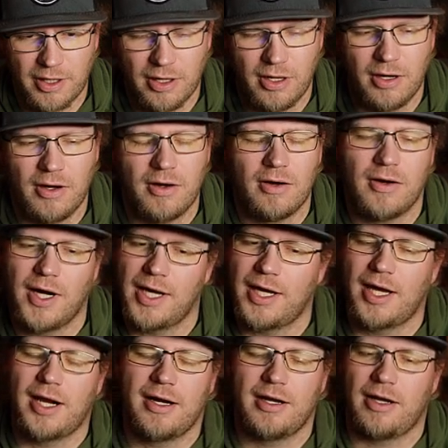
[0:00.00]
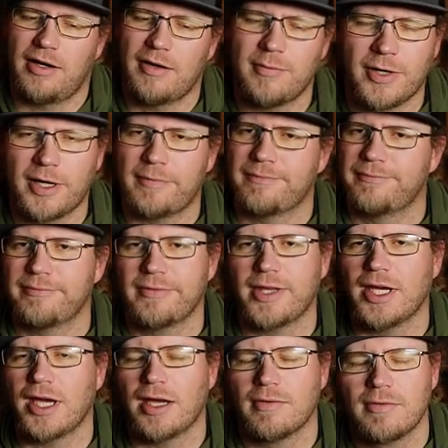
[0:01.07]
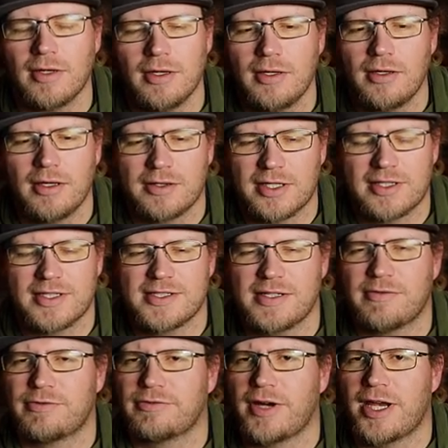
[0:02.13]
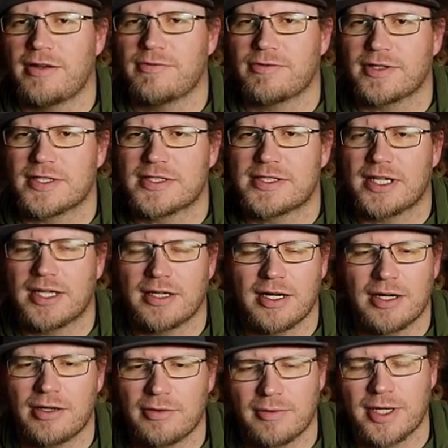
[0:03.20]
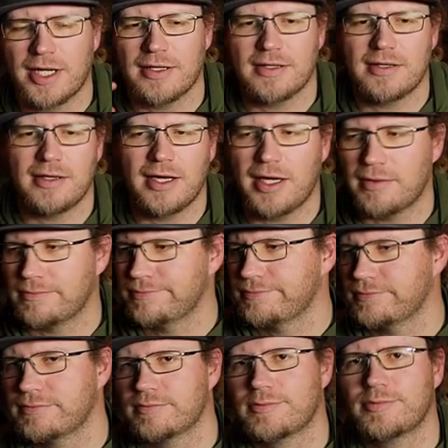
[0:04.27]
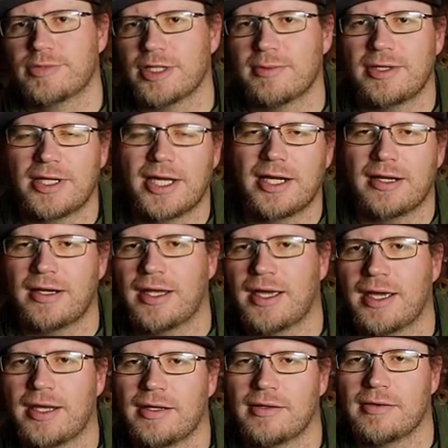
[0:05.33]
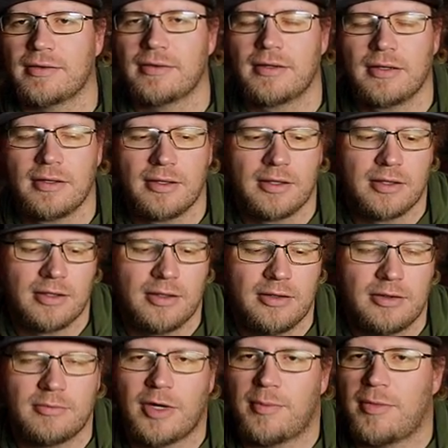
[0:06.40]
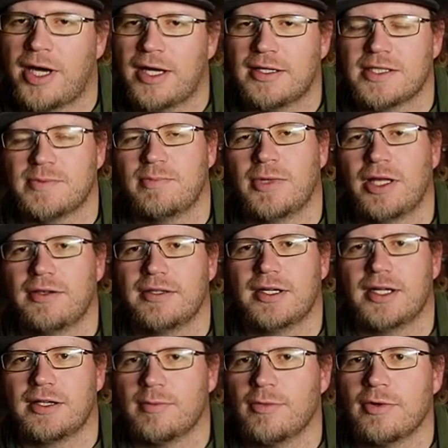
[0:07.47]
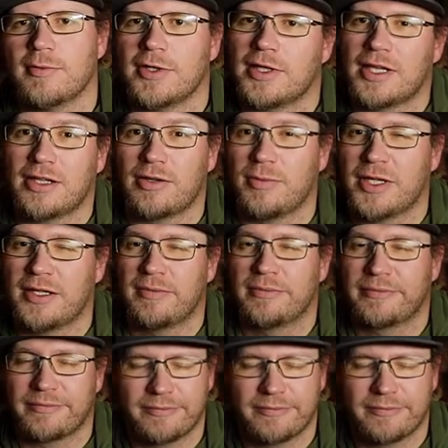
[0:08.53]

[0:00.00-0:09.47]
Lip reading: Oh, I got it now. Never mind. Yeah. I thought they said friend for a second. I don't know why I did that. Probably late at night and my mind is melted at the moment a little bit.